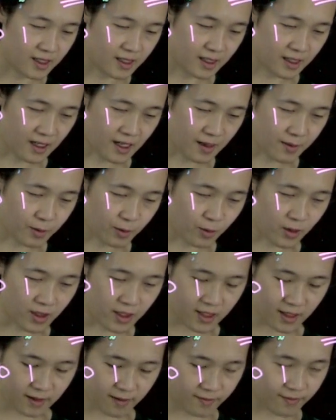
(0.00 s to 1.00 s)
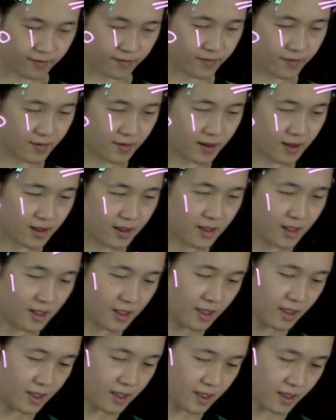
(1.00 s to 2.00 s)
times 1
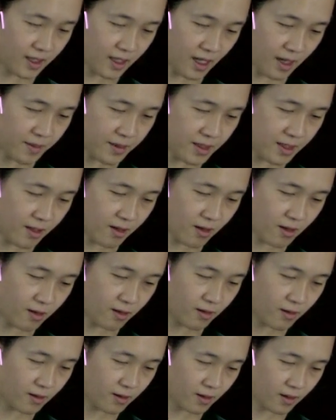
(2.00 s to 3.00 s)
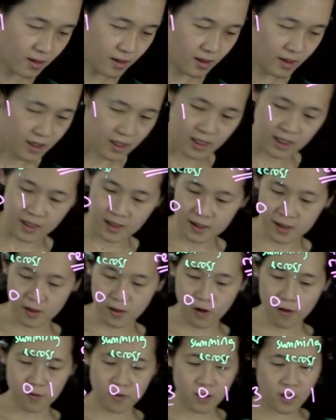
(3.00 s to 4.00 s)
times 0. So
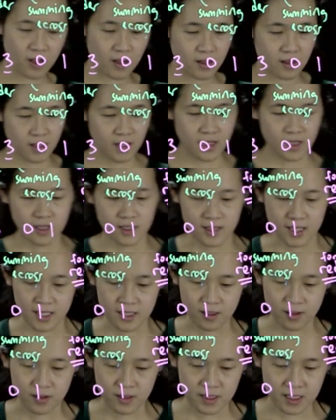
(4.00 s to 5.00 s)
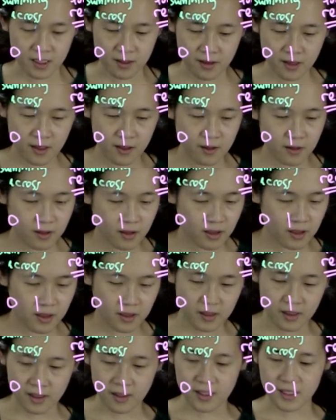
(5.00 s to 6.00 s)
overall, these go to 0.
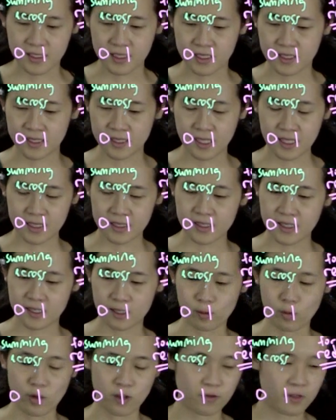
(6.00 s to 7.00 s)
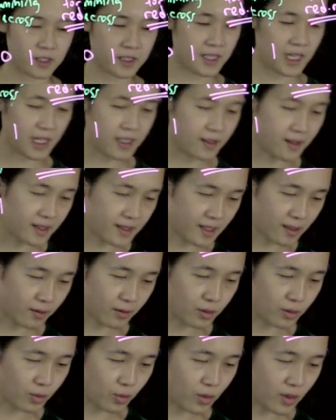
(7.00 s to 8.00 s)
This is 6. This is 1 over 6. So this
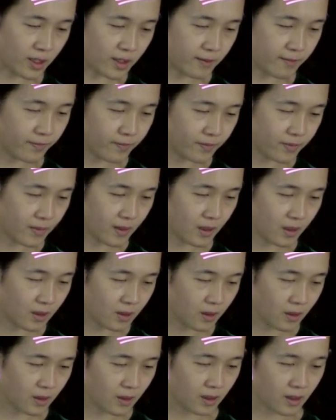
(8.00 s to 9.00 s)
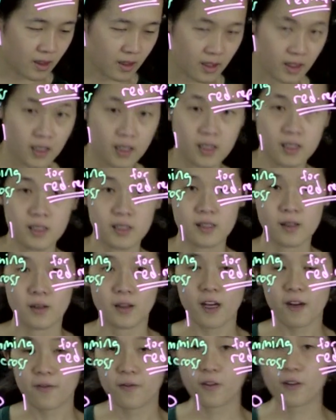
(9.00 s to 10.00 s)
equals 1. So
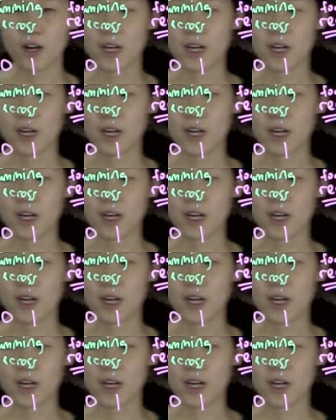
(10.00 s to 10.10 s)
therefore,